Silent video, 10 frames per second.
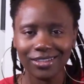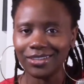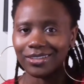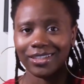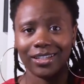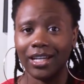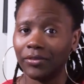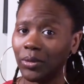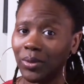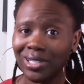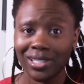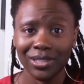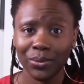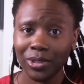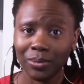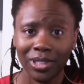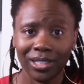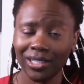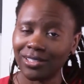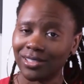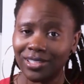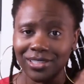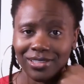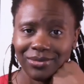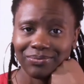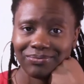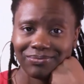Look, everyone doesn't wanna be a kitchen tician.